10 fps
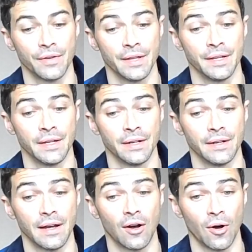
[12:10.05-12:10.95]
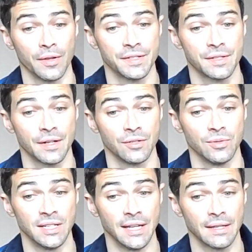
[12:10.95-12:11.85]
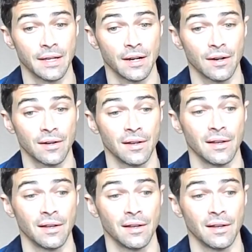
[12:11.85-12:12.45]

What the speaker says: and then all of a sudden you get there